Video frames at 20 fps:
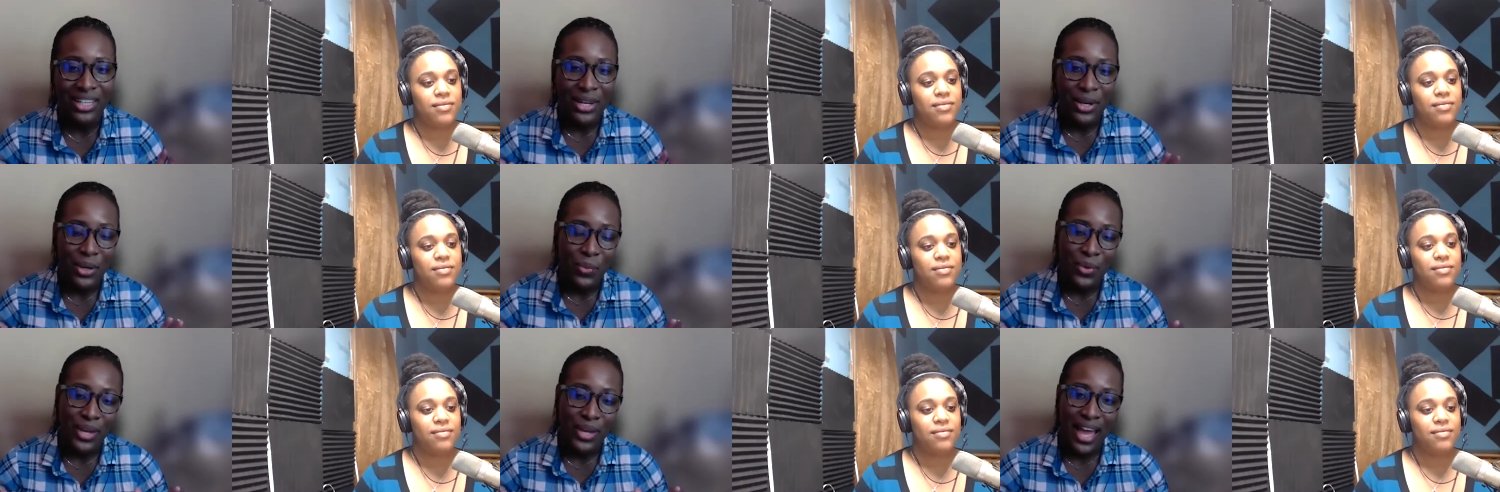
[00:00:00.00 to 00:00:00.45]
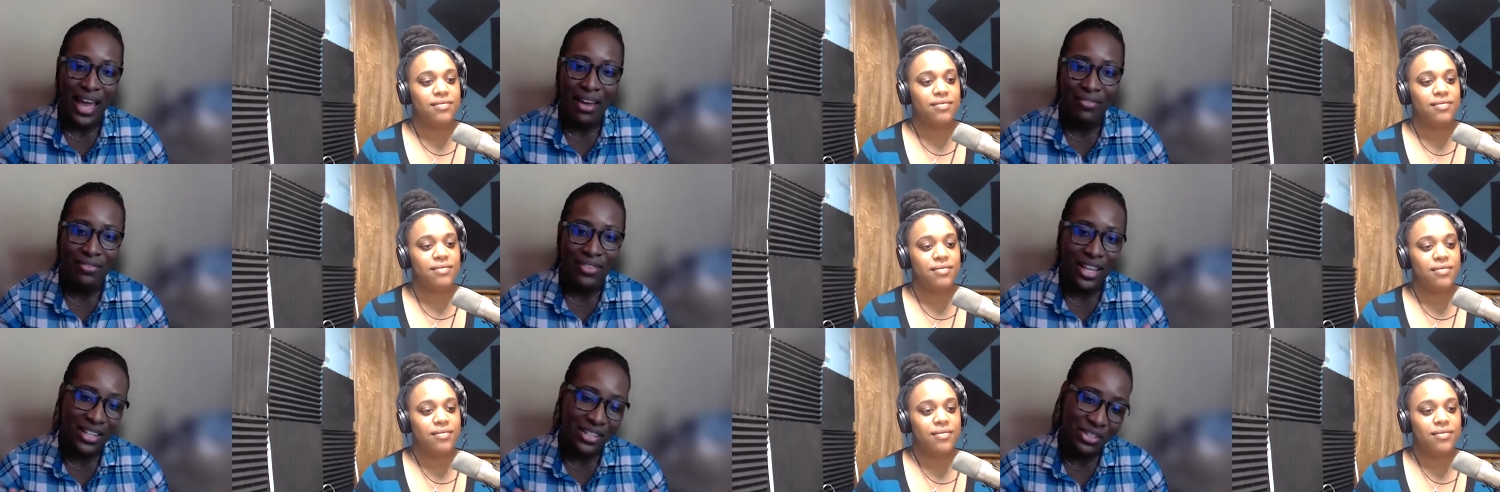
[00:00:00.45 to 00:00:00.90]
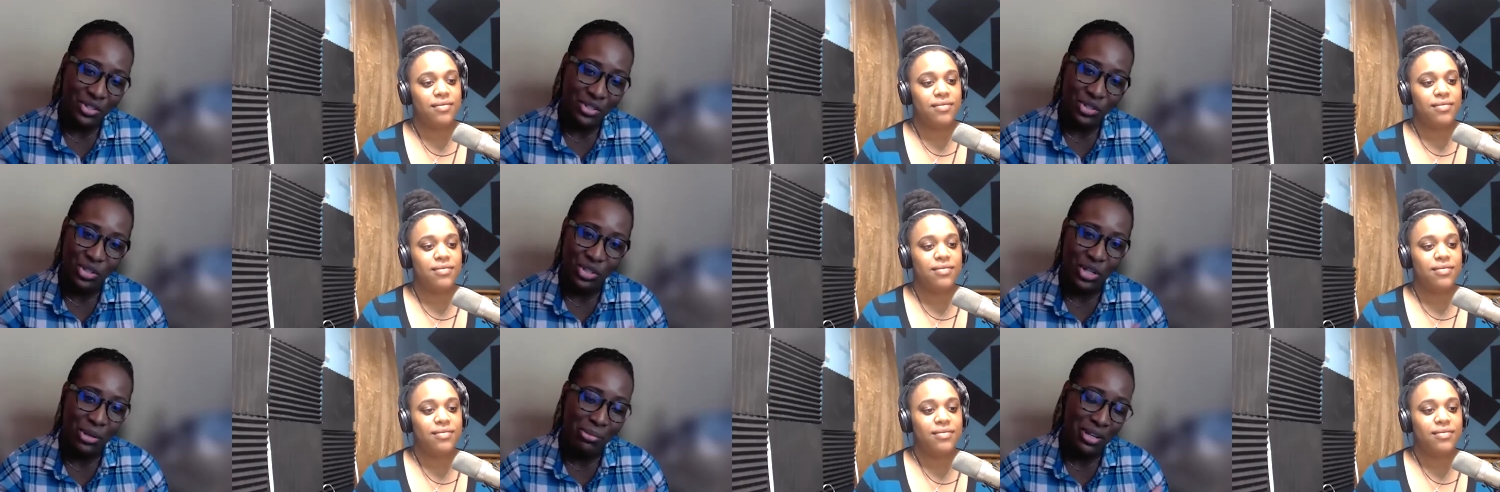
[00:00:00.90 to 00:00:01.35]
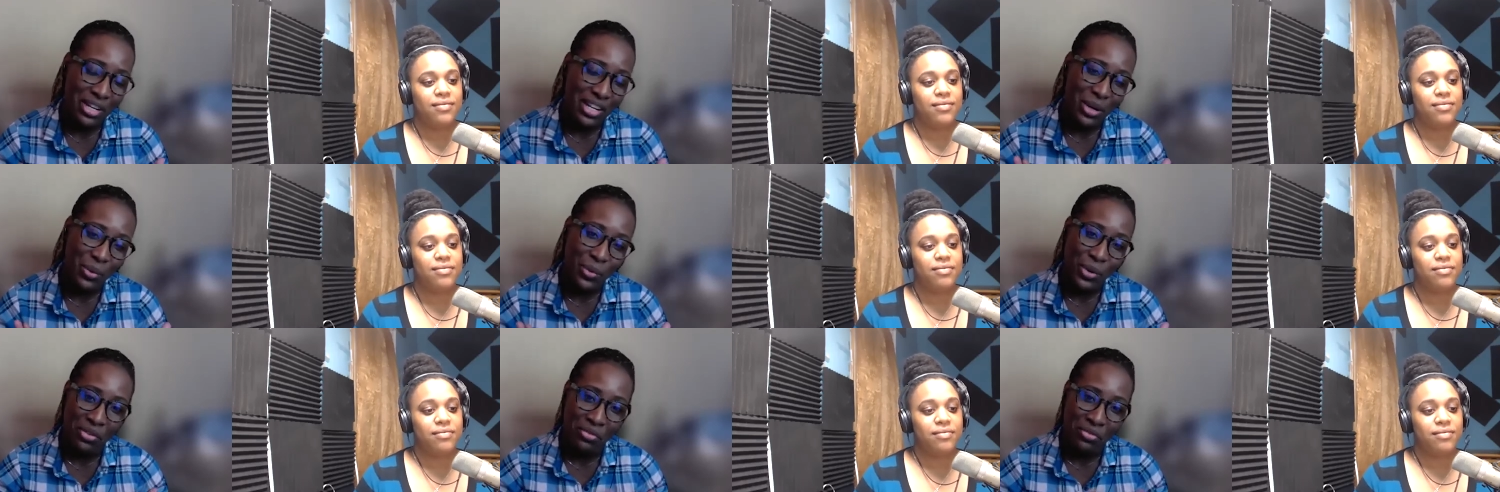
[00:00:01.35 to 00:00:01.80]
Speaker 1: We have that on social
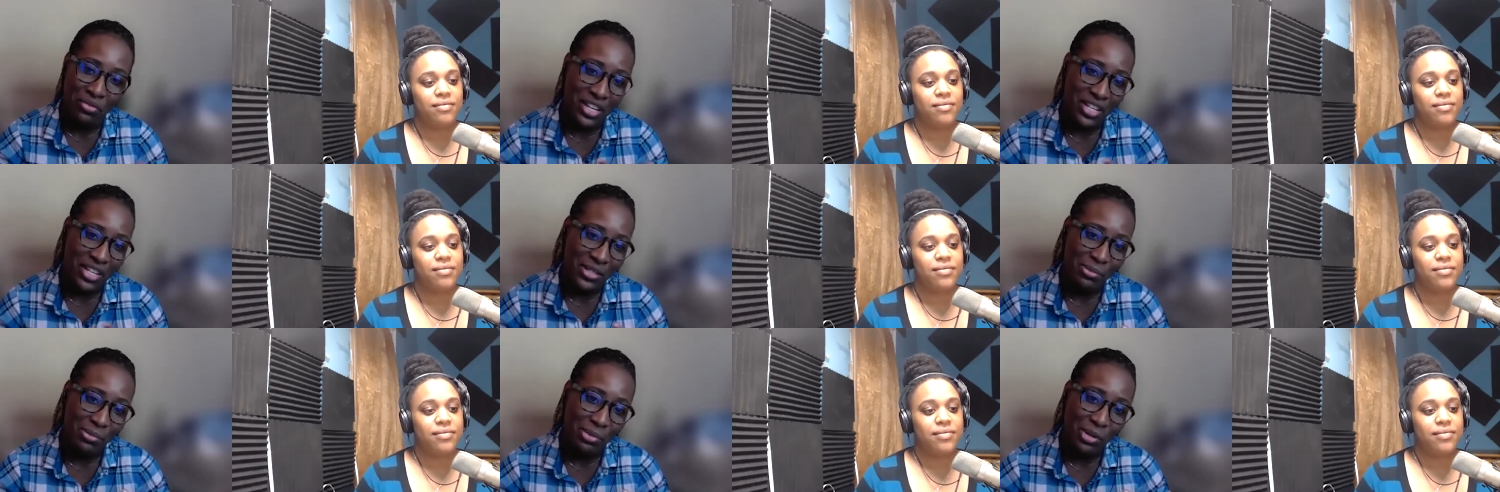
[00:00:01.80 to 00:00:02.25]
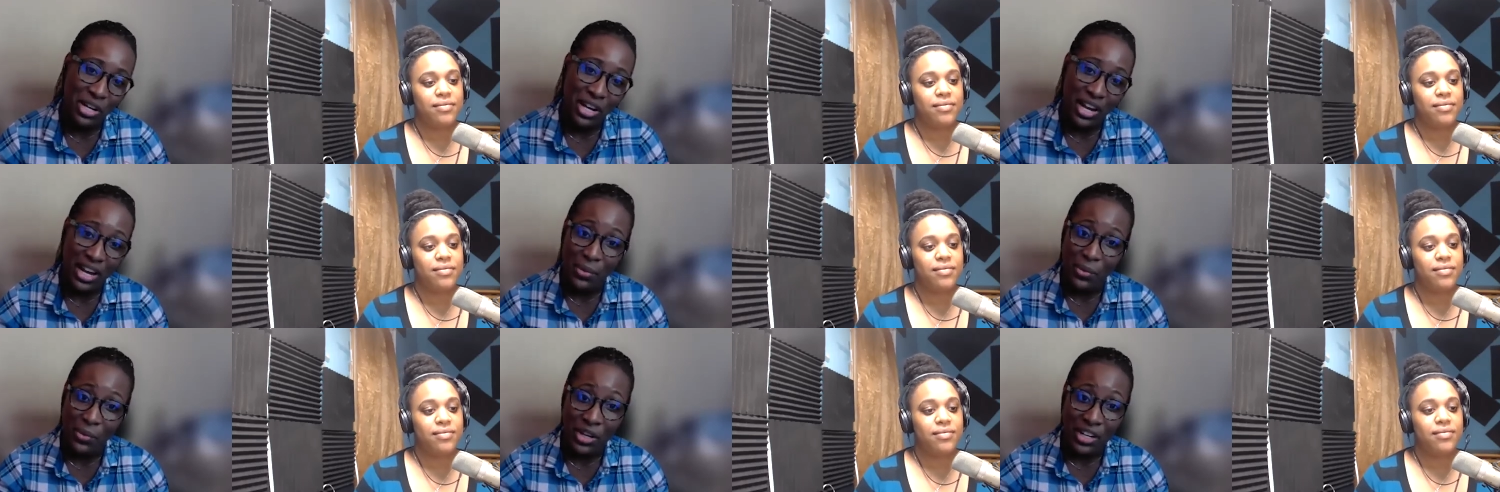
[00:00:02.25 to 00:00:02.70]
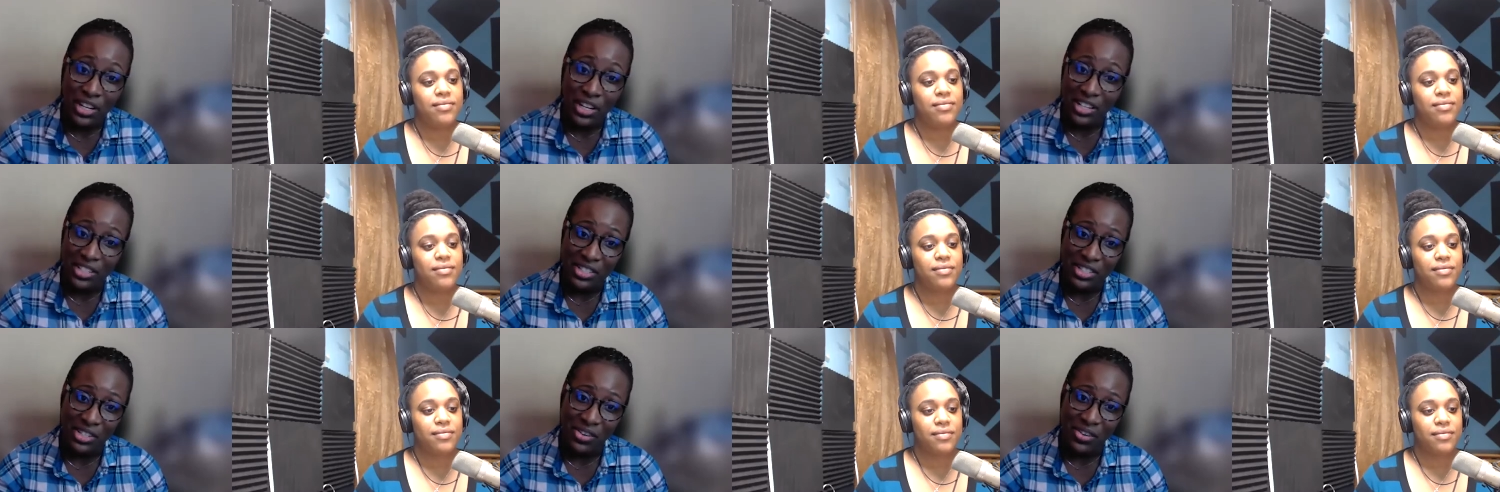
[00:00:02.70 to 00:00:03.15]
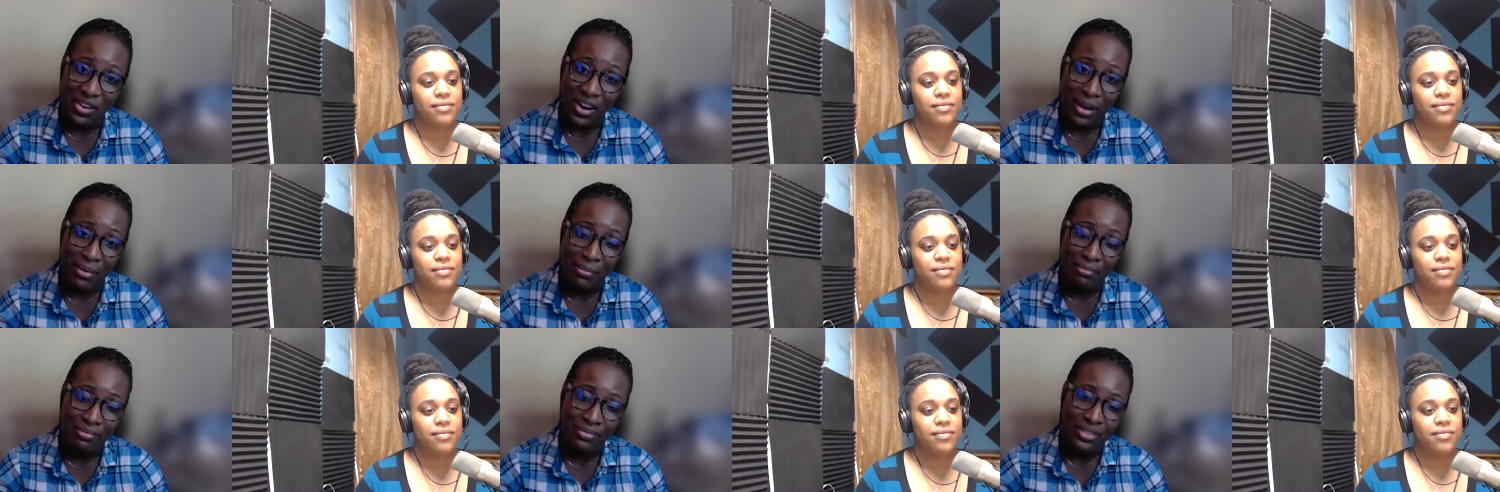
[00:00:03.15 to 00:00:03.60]
media. We're on Facebook and we're on
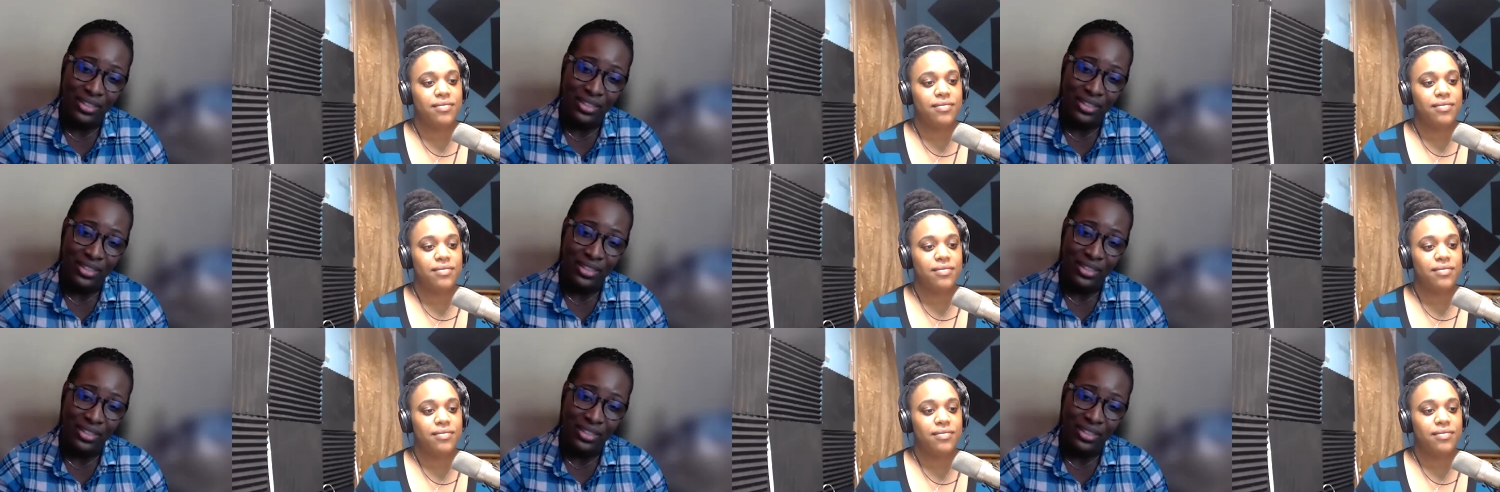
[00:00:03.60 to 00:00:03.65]
Instagram.